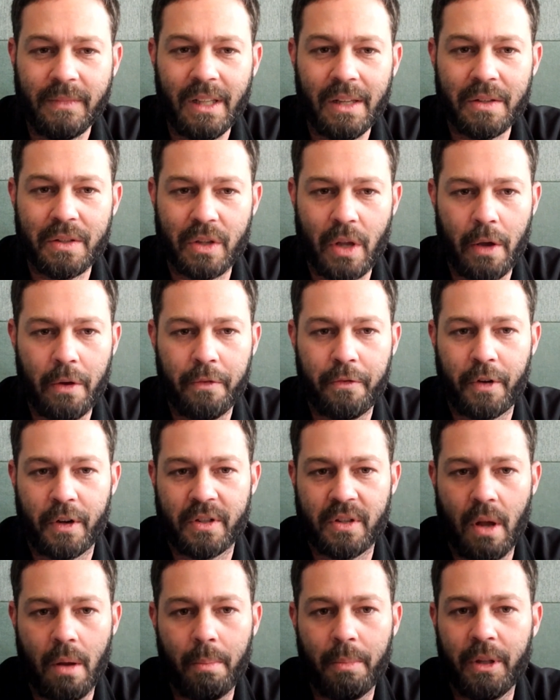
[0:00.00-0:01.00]
So, for
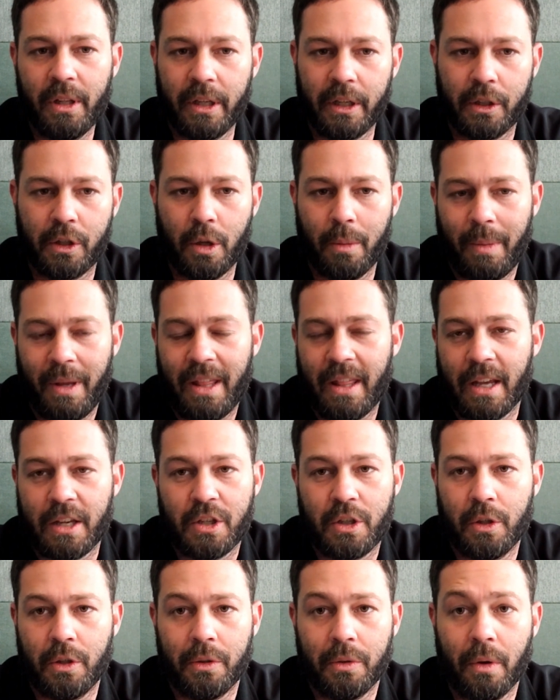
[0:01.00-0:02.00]
example, it could be
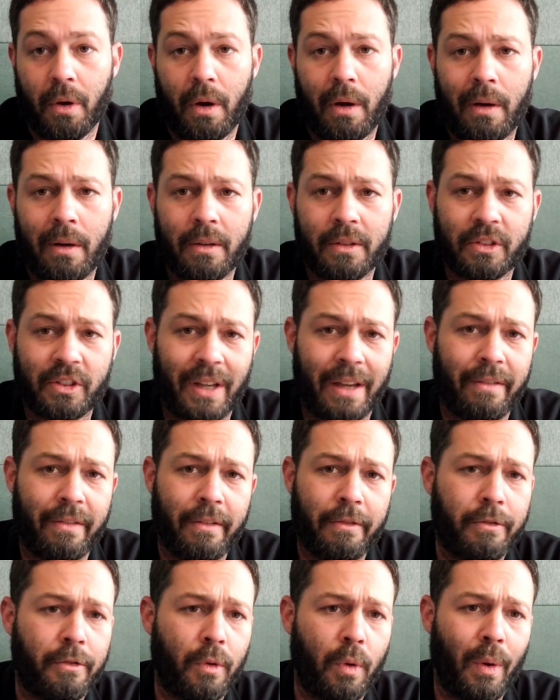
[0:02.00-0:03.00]
that you are
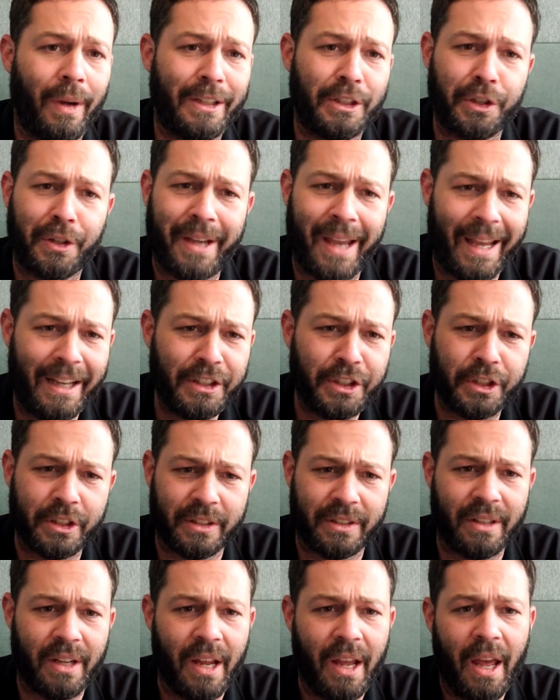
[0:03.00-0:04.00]
saving for
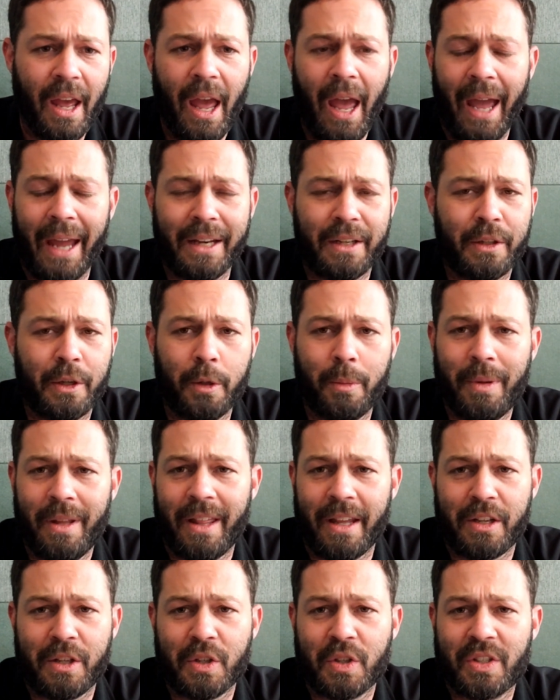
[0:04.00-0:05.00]
education. It could be
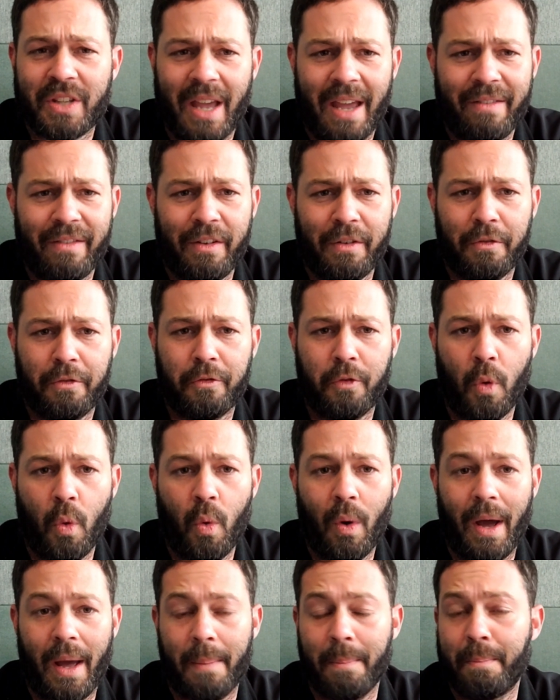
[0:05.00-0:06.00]
that you're saving
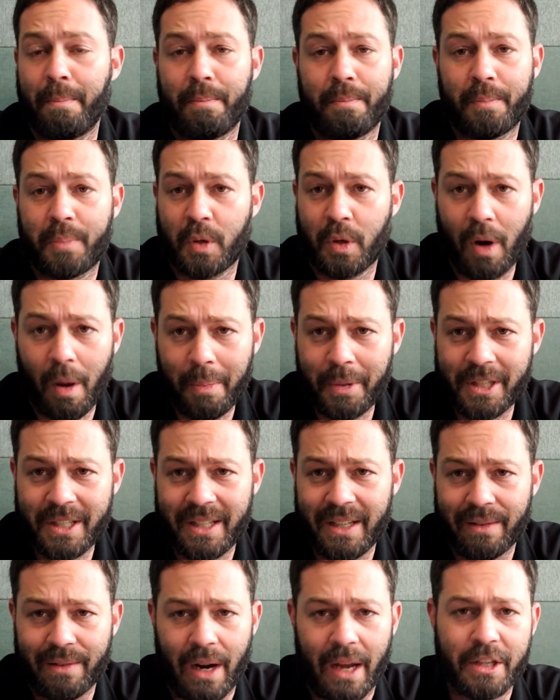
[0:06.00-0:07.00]
for
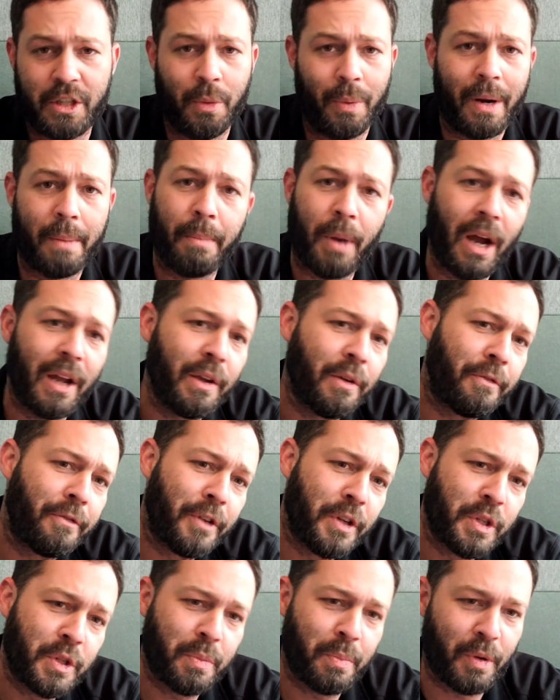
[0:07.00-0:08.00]
property, right? You want to buy your
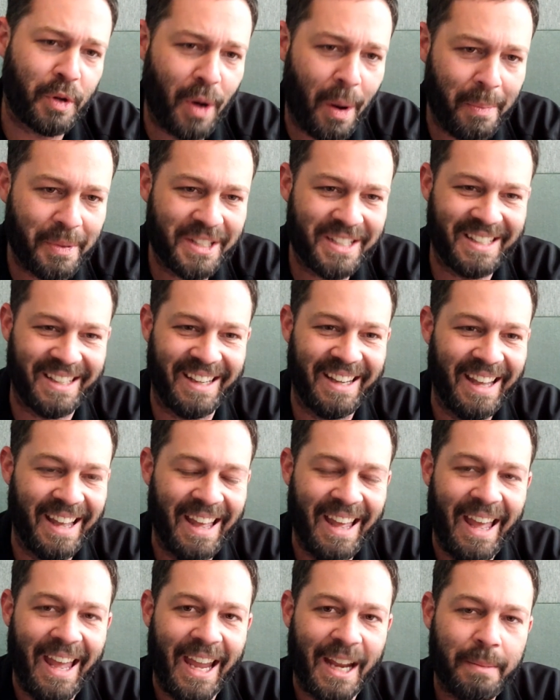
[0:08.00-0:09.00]
first property.
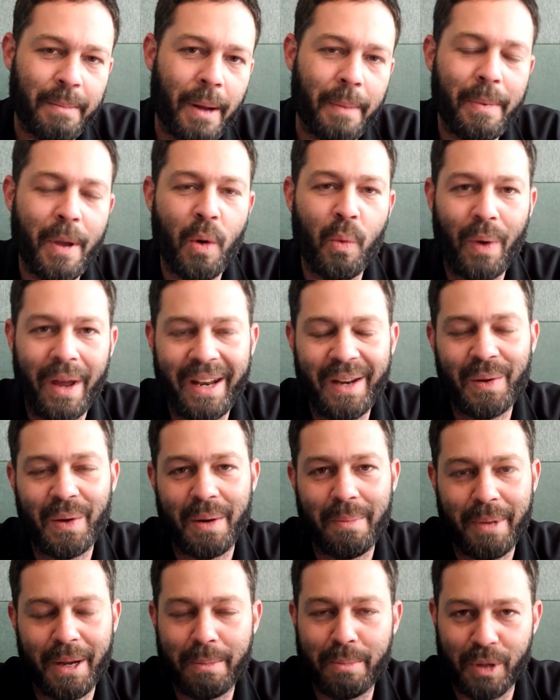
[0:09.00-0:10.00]
It might be a wedding or
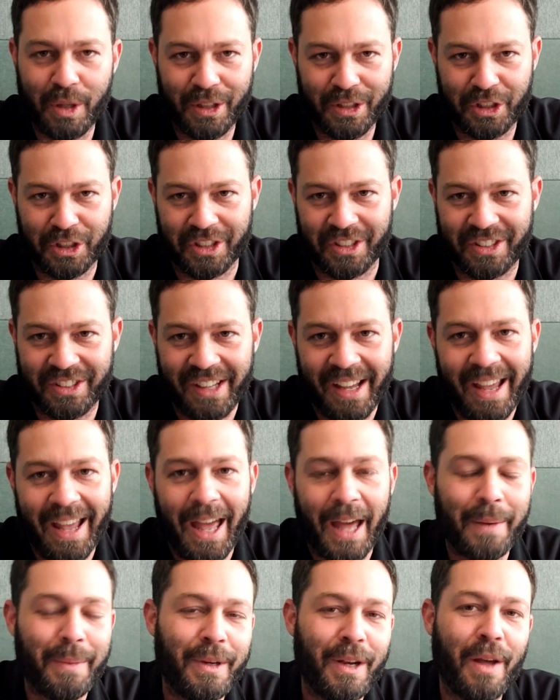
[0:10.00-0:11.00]
a big purchase.
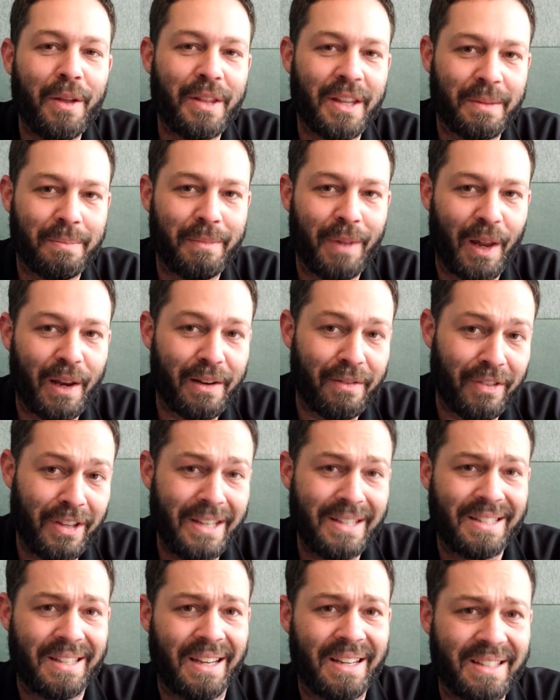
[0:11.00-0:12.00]
And we know that a lot of
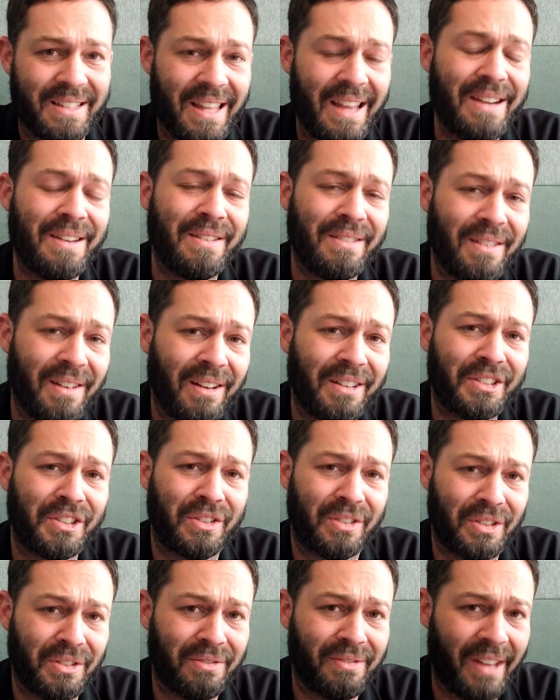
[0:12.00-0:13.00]
these things, they're
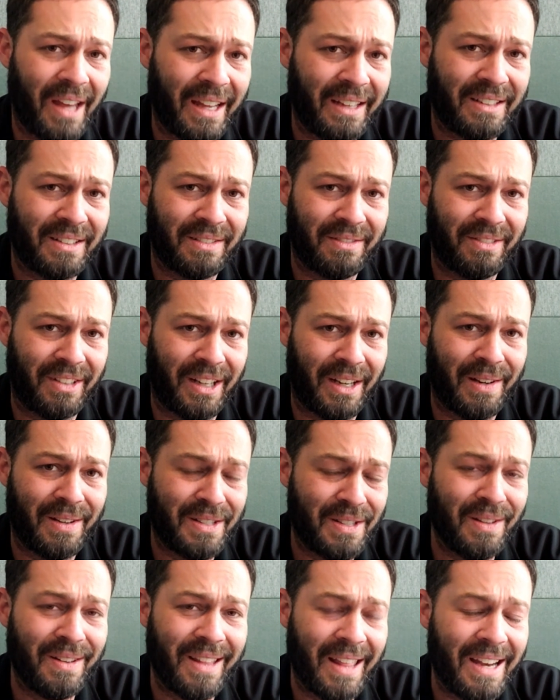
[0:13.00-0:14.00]
not that,
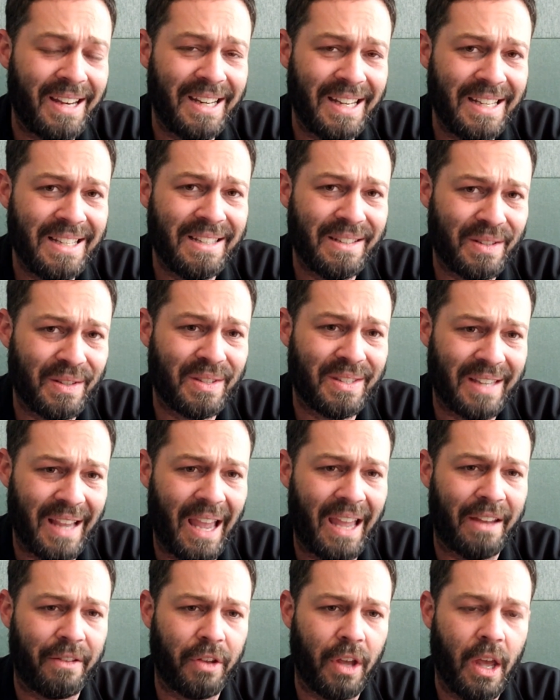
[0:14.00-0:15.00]
it's not that easy to
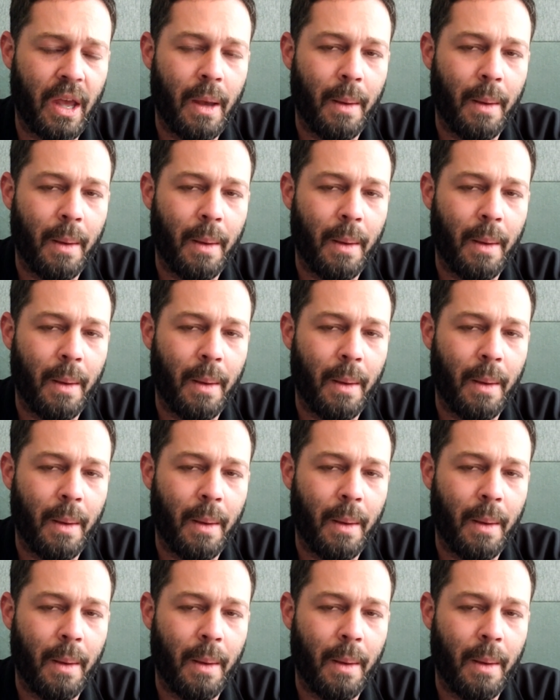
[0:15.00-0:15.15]
save.